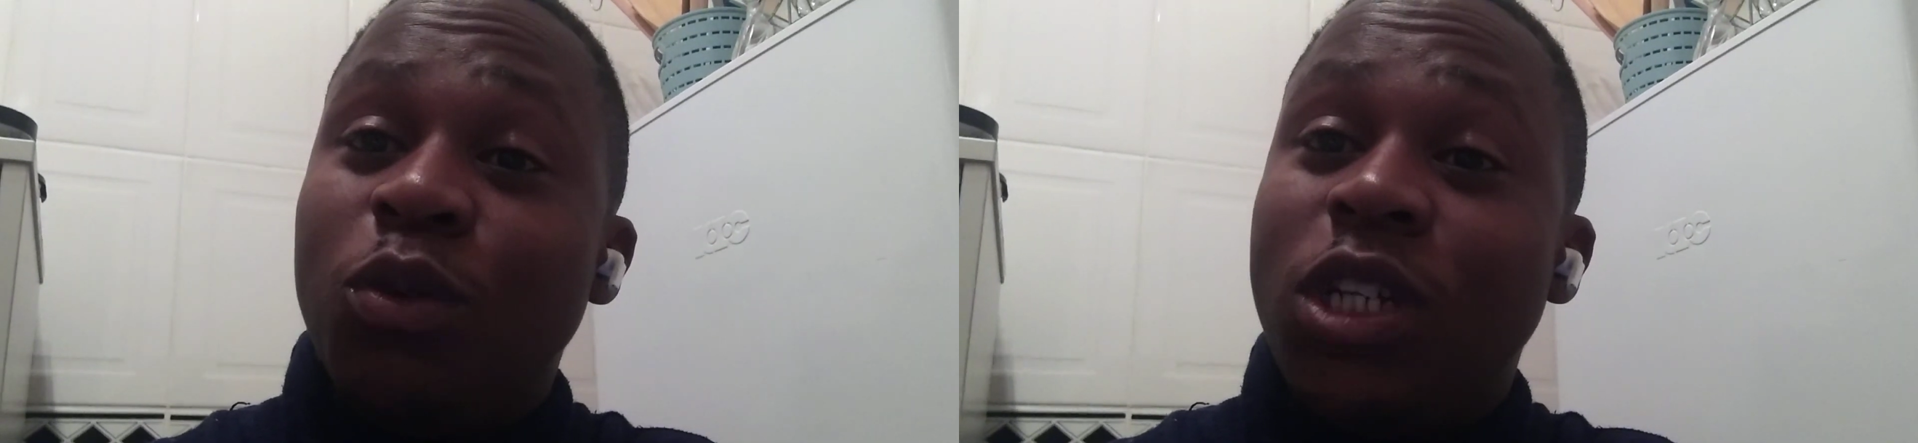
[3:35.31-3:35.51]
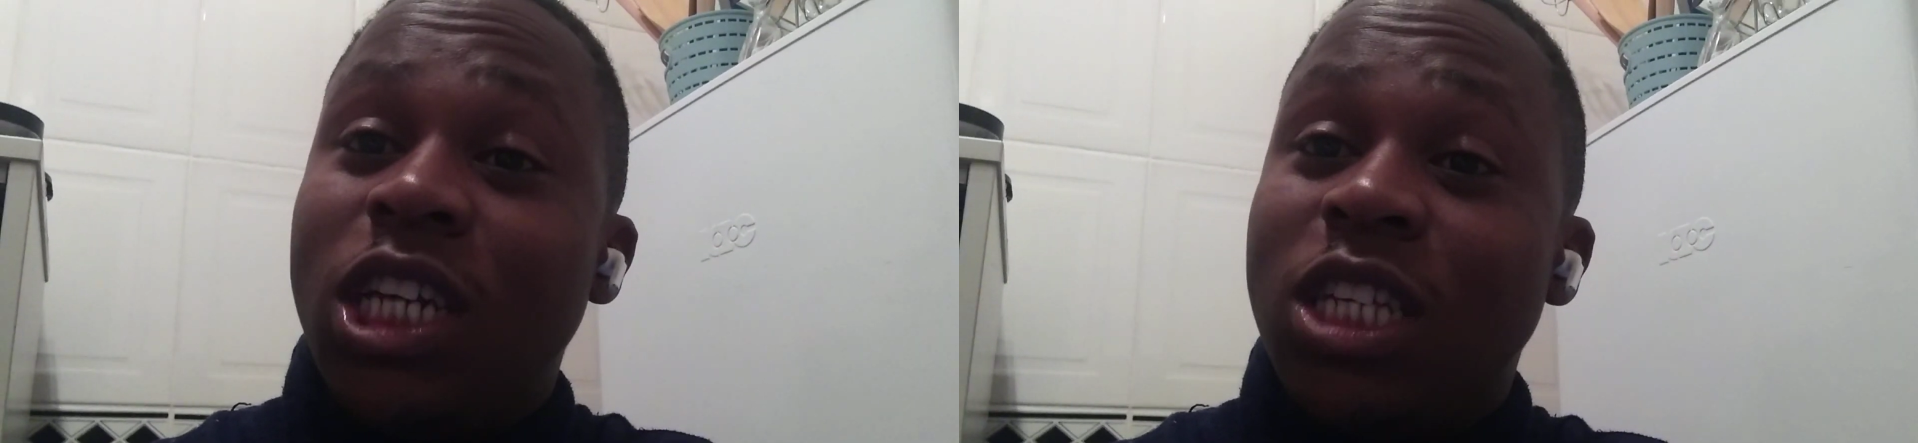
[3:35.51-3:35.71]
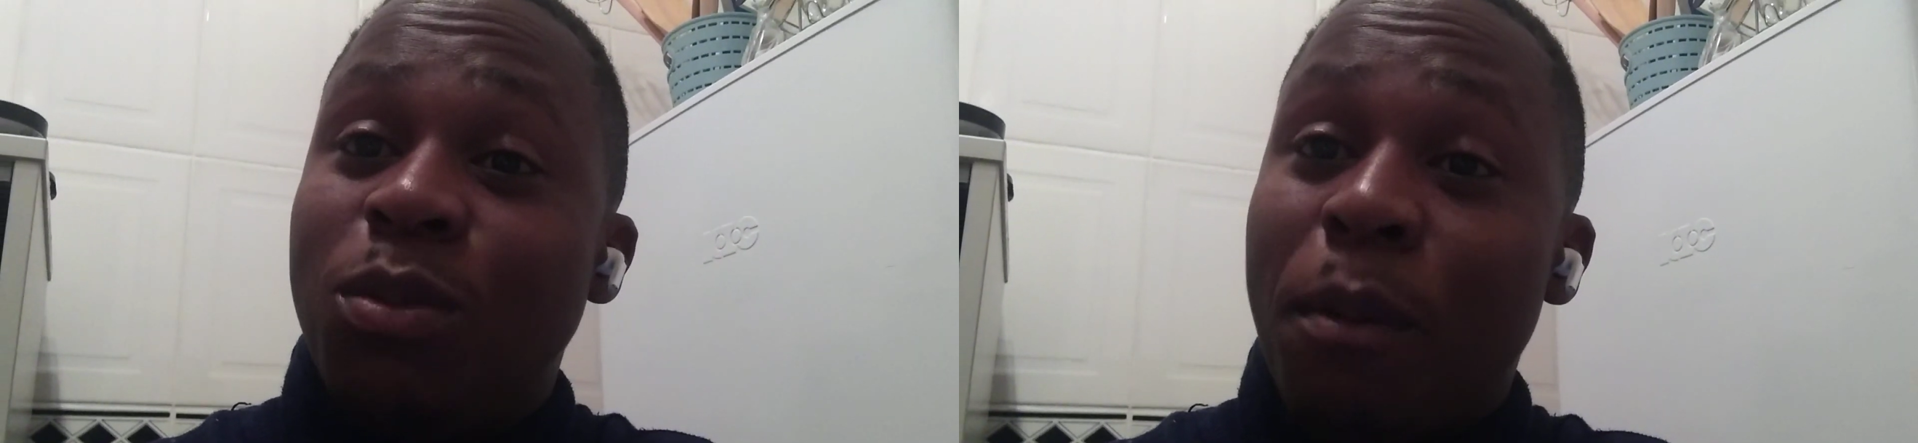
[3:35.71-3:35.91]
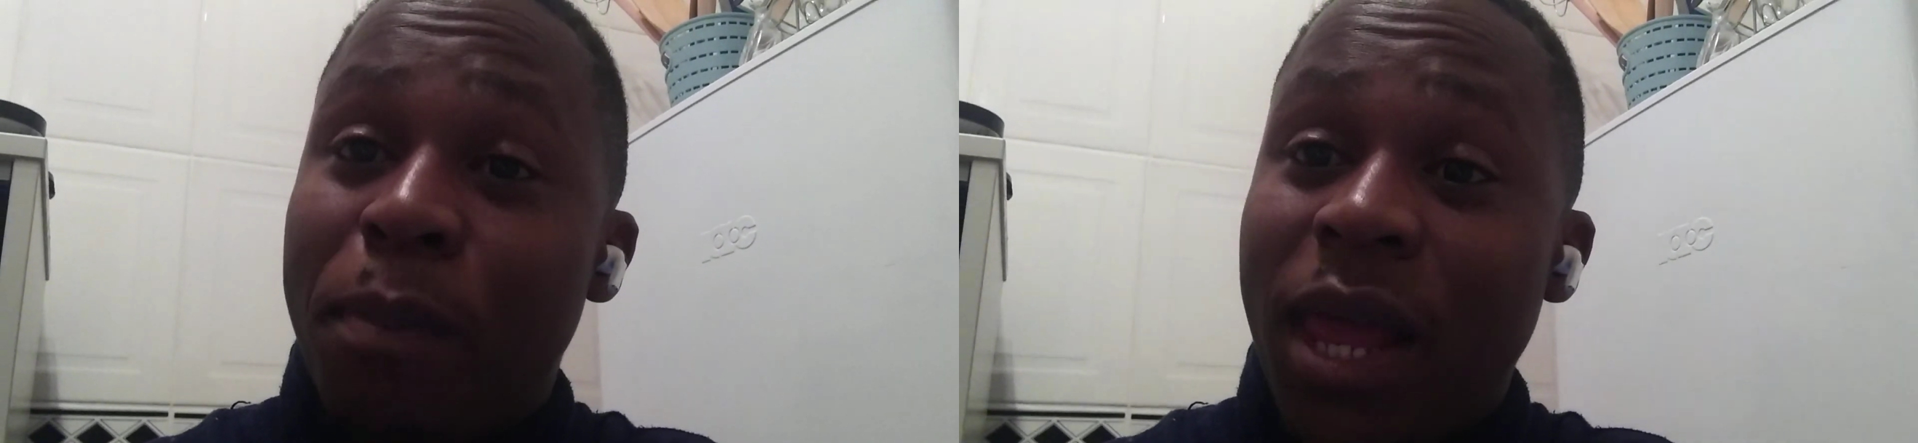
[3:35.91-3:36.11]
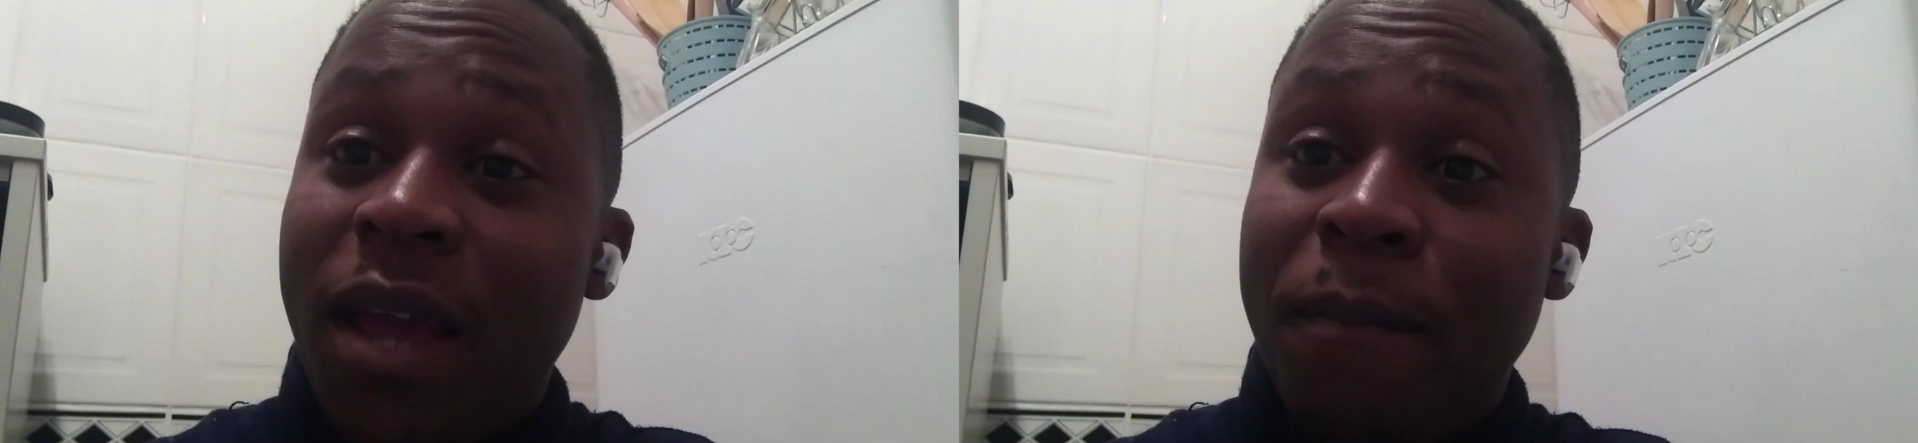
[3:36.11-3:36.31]
which he has been
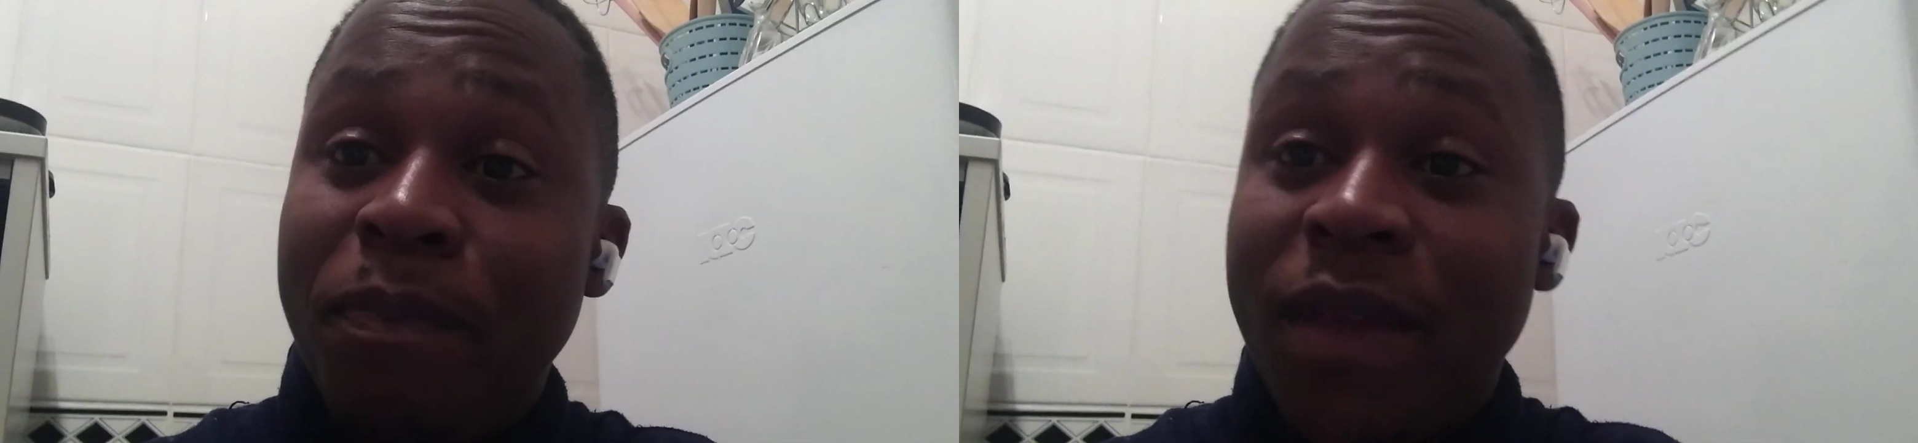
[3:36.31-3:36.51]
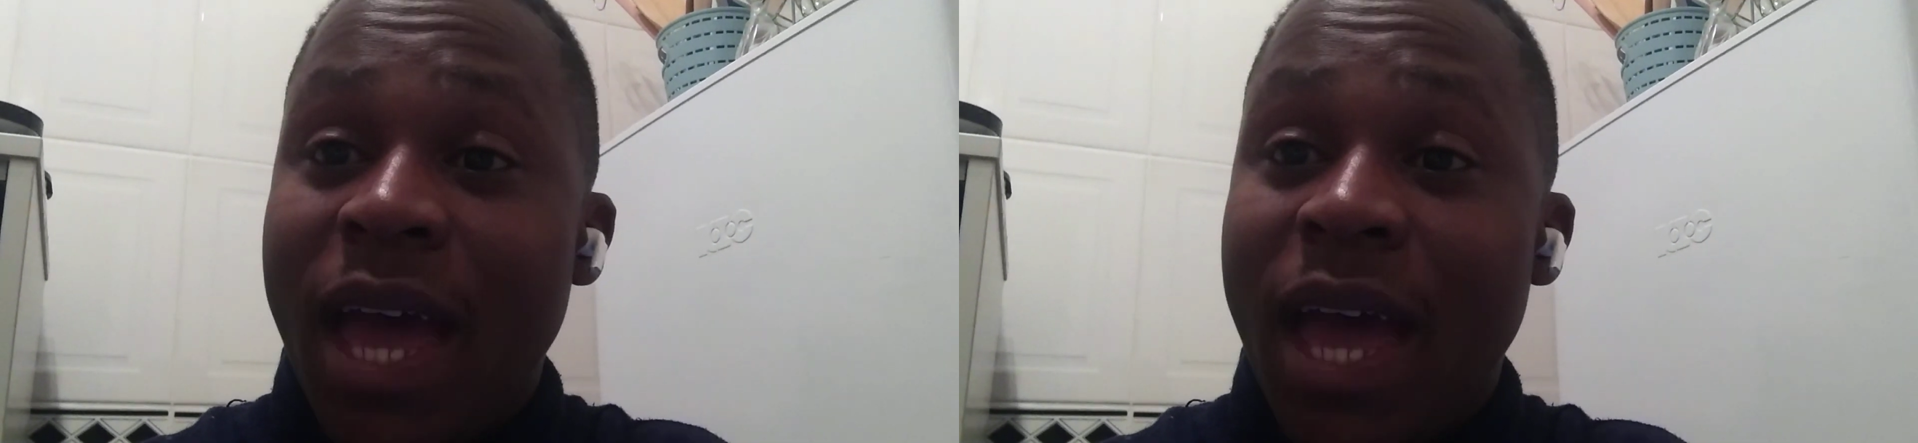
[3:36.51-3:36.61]
playing.